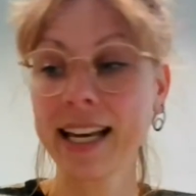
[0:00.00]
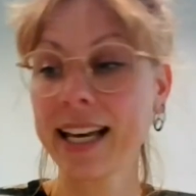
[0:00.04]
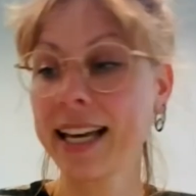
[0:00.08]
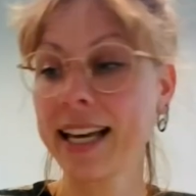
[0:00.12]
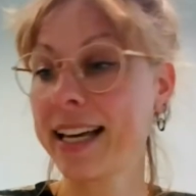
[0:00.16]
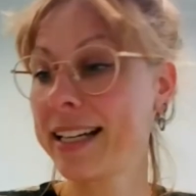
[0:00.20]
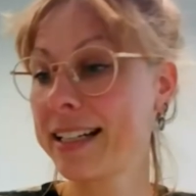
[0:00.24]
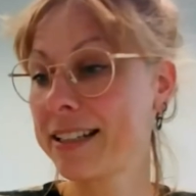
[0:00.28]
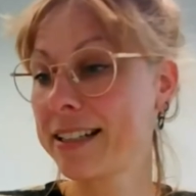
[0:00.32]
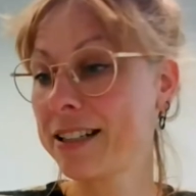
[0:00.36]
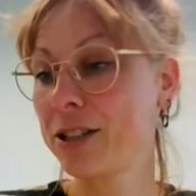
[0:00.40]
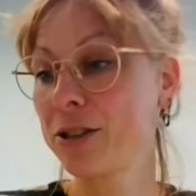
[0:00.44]

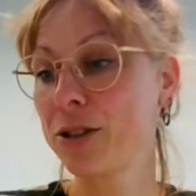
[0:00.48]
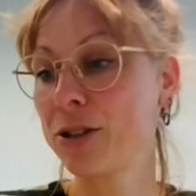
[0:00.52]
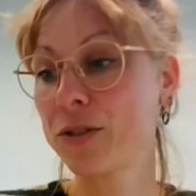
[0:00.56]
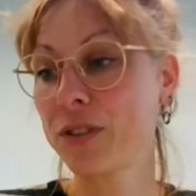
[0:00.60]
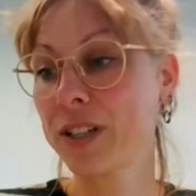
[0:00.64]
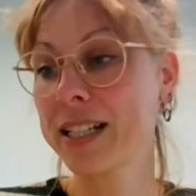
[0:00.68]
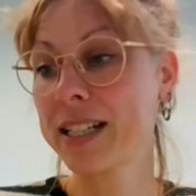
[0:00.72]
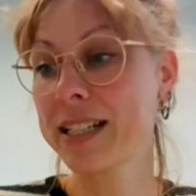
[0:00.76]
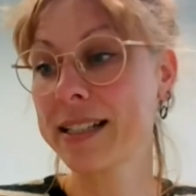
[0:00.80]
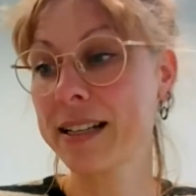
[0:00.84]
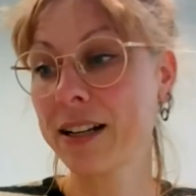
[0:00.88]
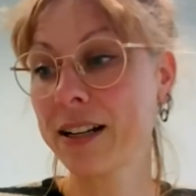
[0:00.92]
And
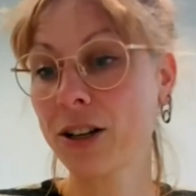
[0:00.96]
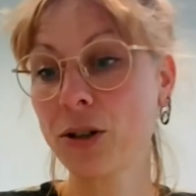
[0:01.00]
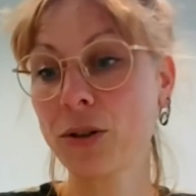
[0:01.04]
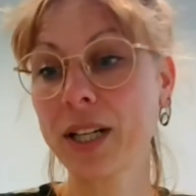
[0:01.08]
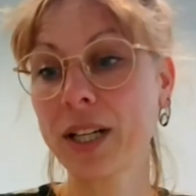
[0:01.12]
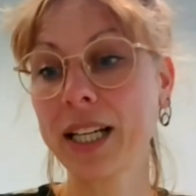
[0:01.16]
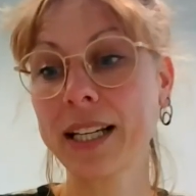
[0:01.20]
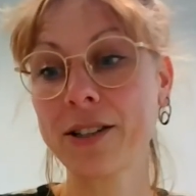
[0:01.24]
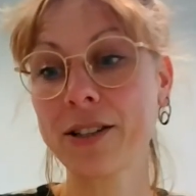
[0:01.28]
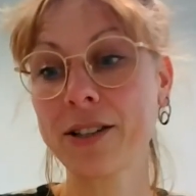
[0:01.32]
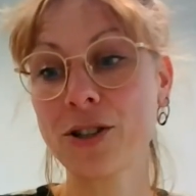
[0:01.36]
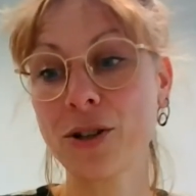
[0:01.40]
Ludwig is now
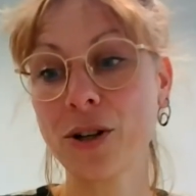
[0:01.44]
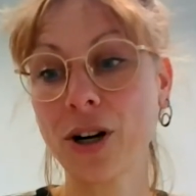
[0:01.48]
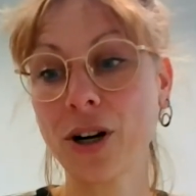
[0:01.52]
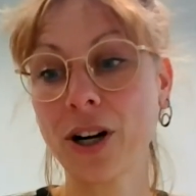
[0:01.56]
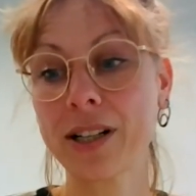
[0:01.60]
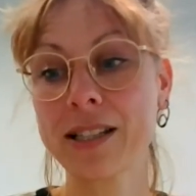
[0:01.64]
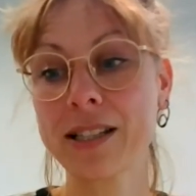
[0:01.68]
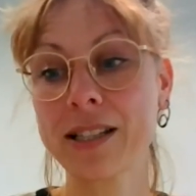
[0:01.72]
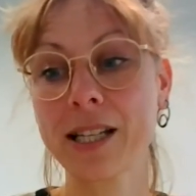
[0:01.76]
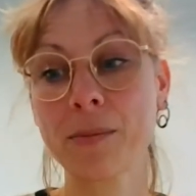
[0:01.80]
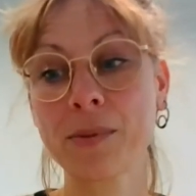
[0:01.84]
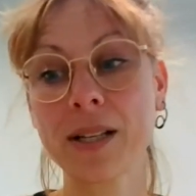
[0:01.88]
looking into
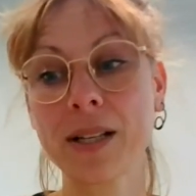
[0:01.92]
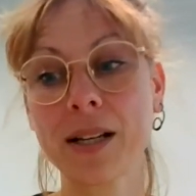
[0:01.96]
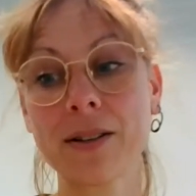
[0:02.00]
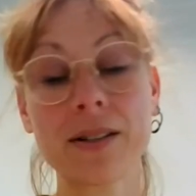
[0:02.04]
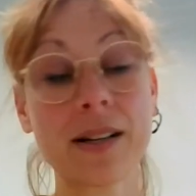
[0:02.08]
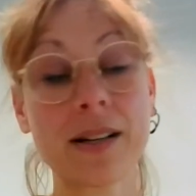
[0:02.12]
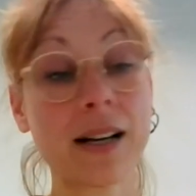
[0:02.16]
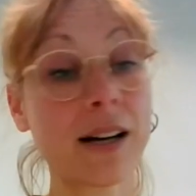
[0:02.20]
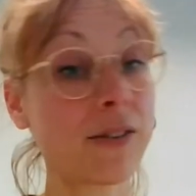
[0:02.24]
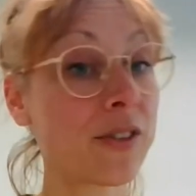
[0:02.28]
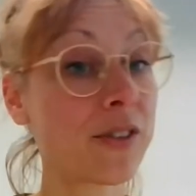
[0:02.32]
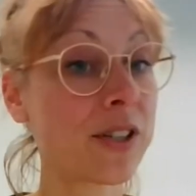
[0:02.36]
concepts how,
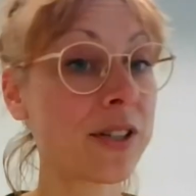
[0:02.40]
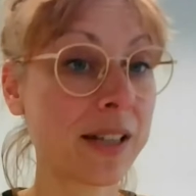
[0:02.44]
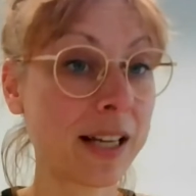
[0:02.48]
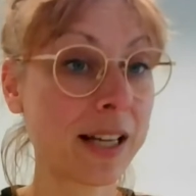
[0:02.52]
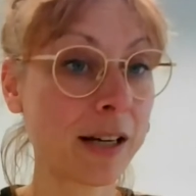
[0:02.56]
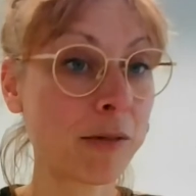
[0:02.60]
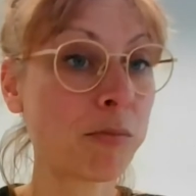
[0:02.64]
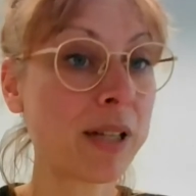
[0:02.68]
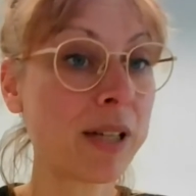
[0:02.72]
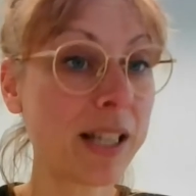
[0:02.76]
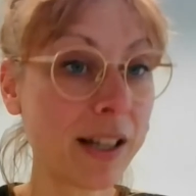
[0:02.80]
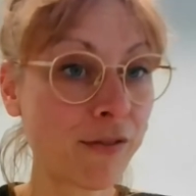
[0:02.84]
how this
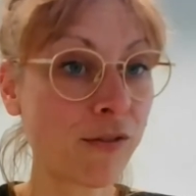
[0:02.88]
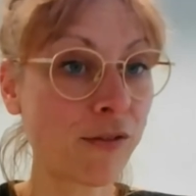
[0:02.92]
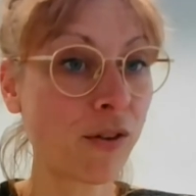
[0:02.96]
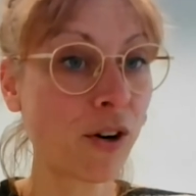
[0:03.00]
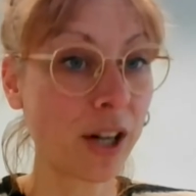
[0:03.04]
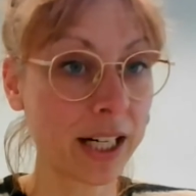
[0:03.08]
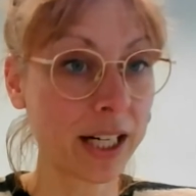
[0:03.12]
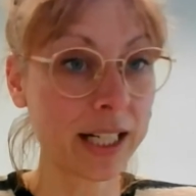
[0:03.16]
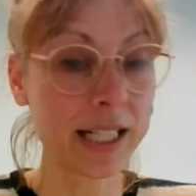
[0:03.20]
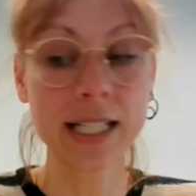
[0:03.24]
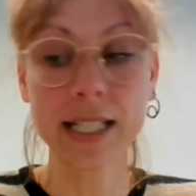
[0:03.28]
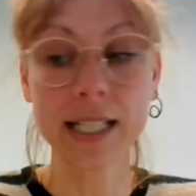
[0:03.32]
can be
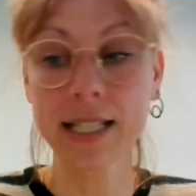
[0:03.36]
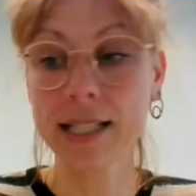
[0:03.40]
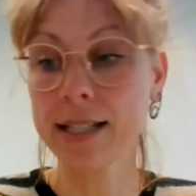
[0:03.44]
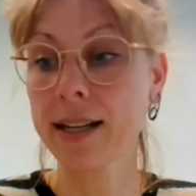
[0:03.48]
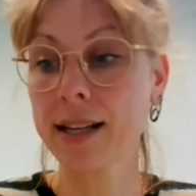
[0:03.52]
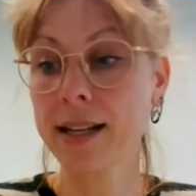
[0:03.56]
avoided